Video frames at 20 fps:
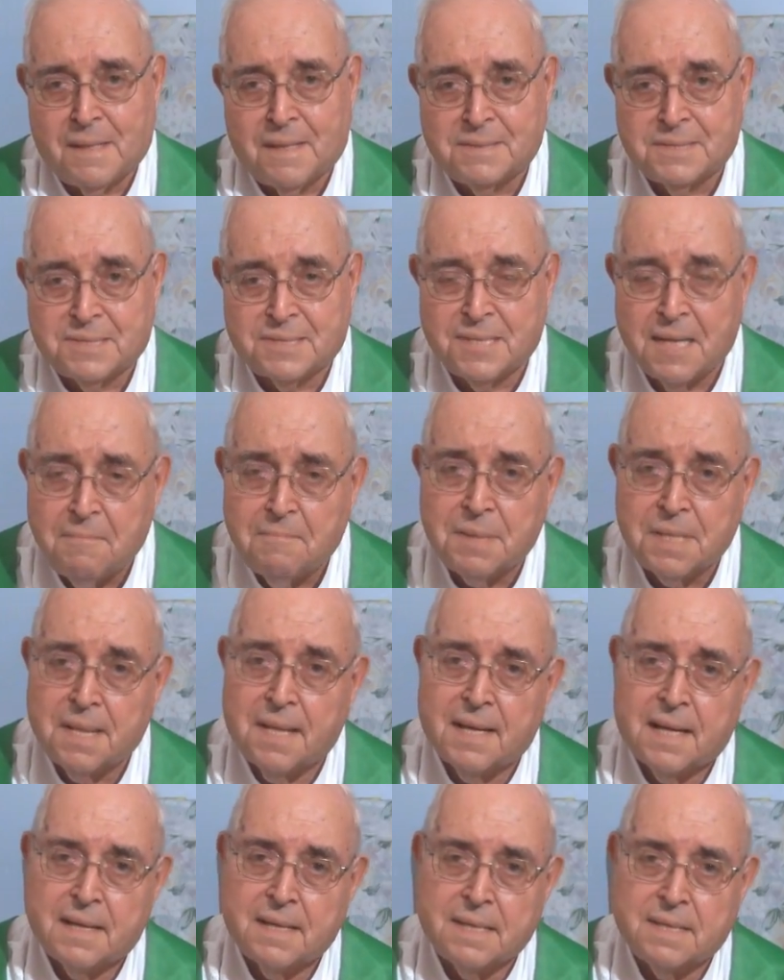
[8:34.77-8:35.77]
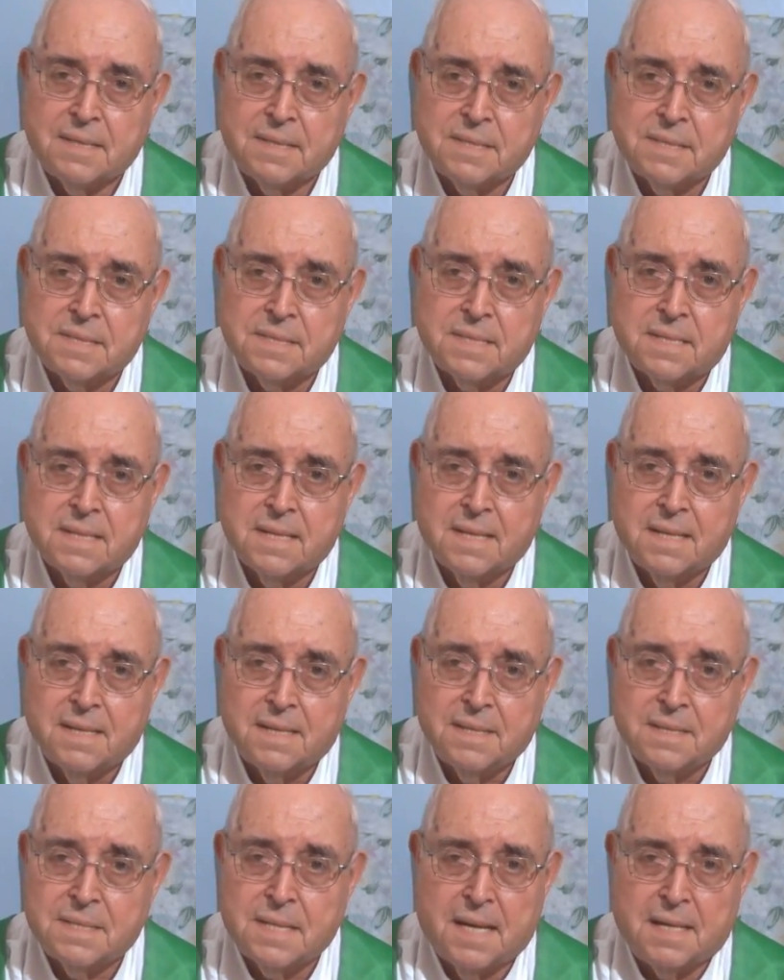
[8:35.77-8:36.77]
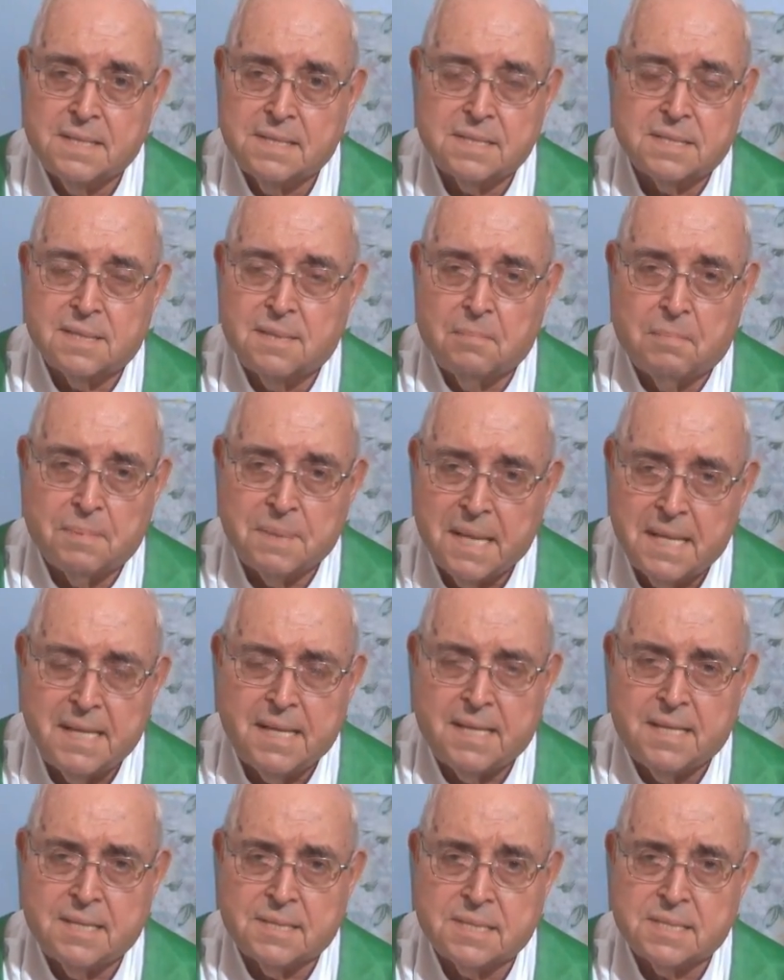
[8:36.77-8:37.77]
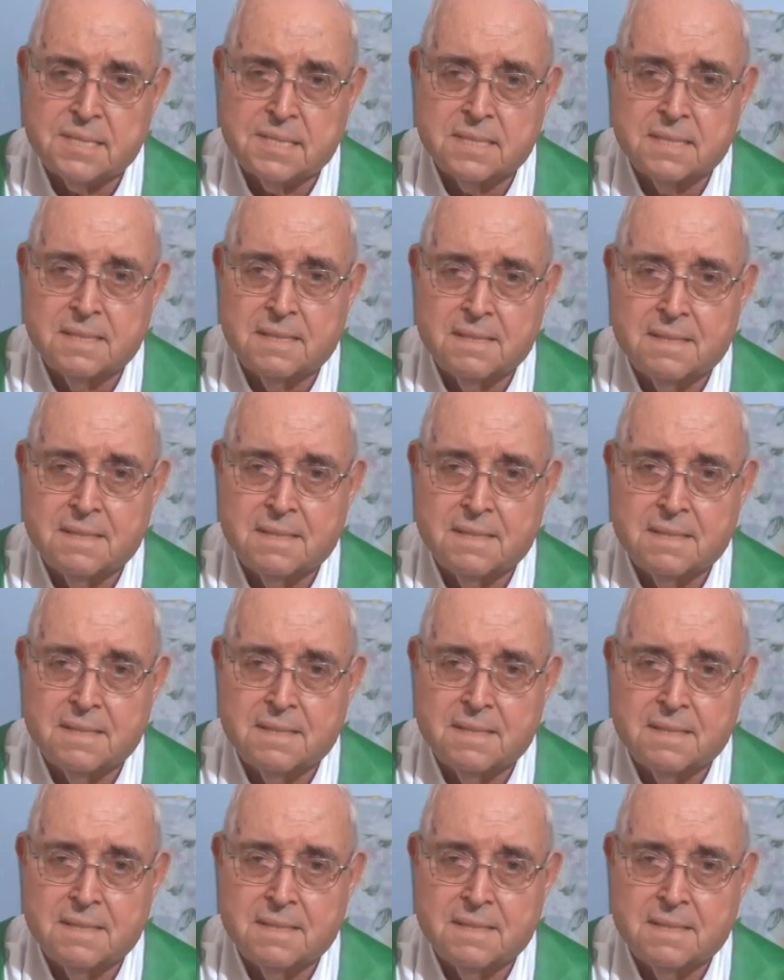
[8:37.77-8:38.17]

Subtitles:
symbolized, takes the place